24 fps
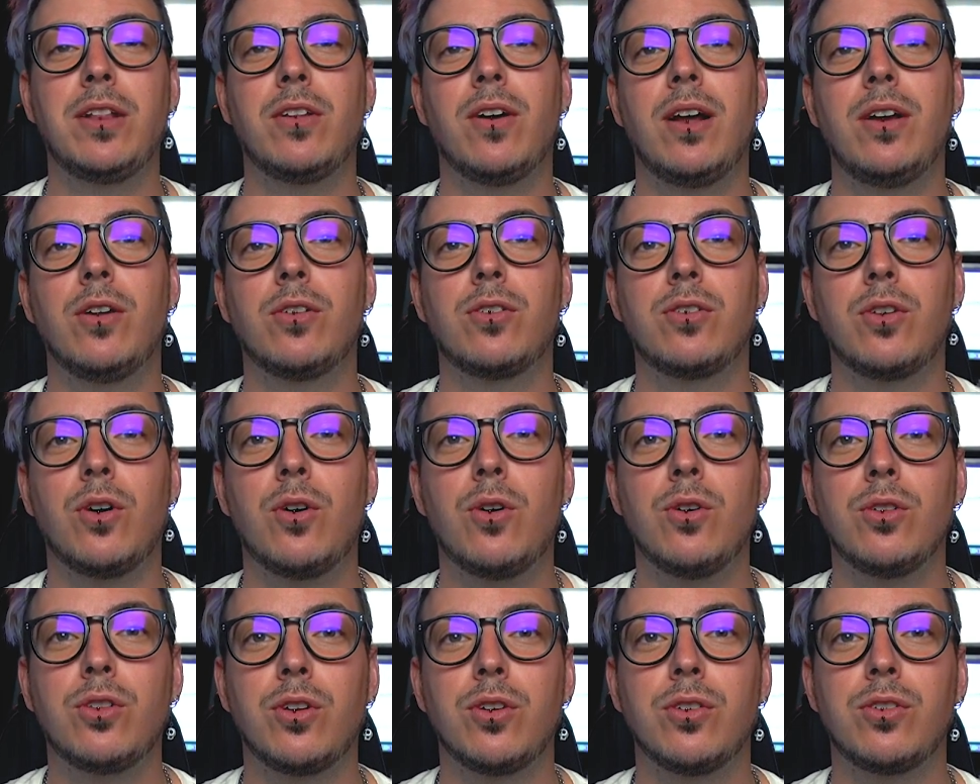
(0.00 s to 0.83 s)
and the
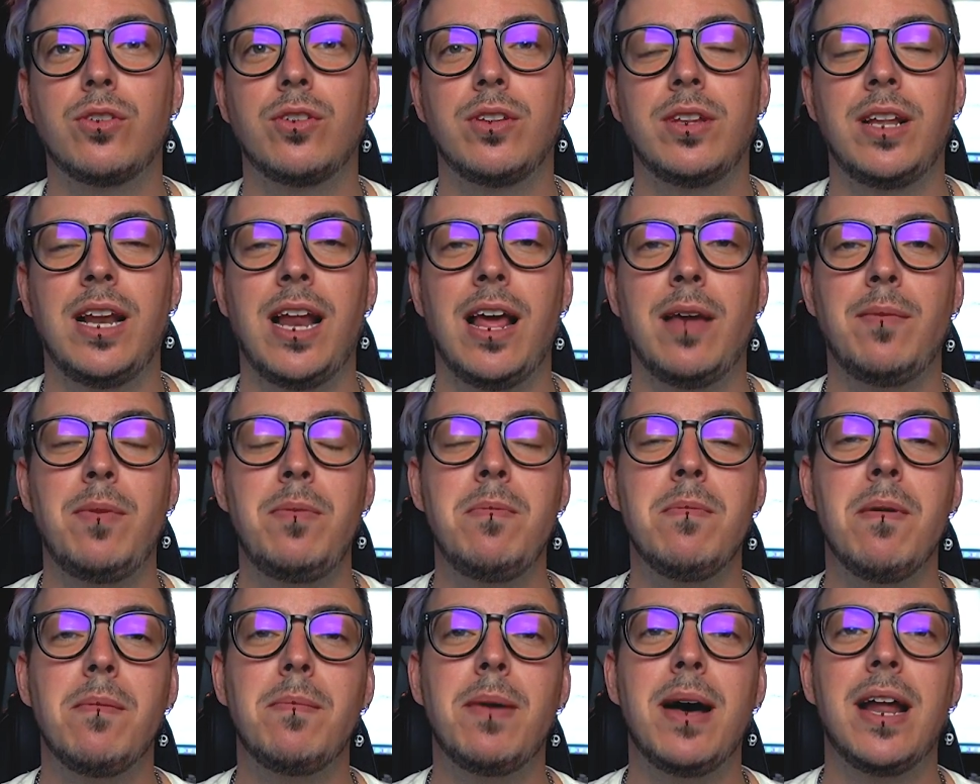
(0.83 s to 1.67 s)

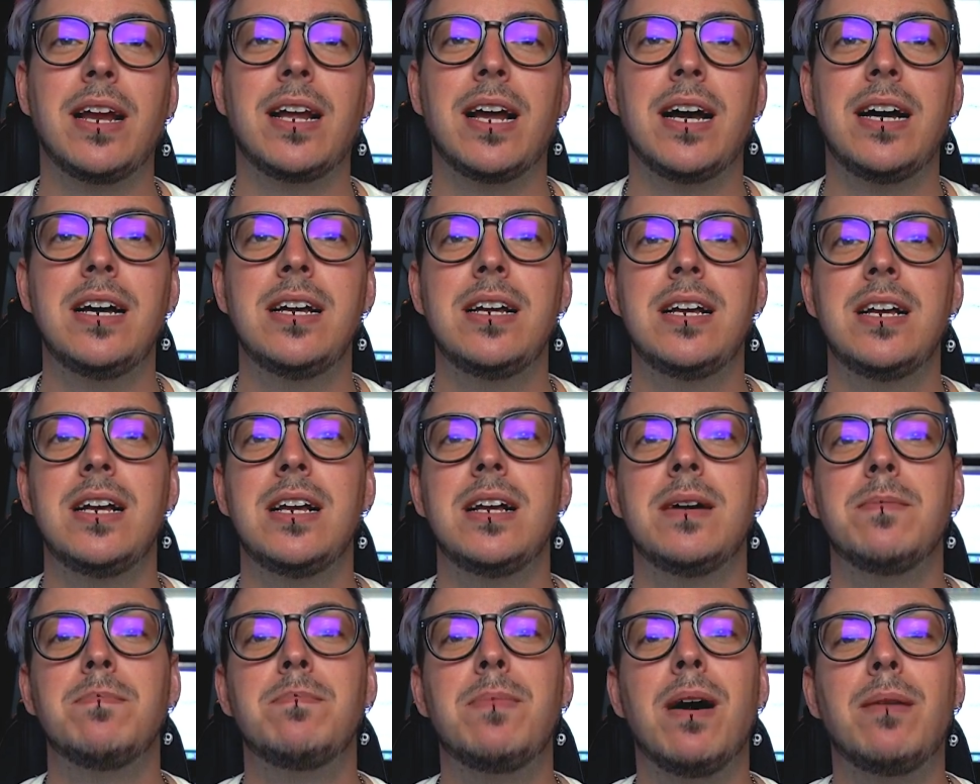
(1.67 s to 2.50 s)
MM100s.
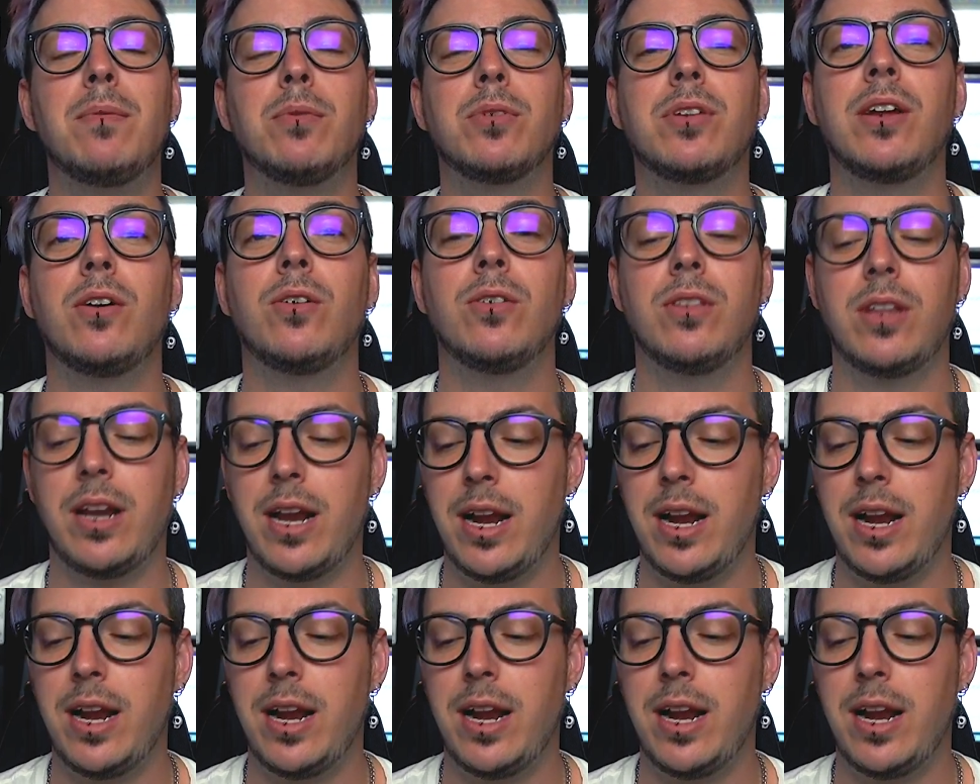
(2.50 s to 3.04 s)
They are great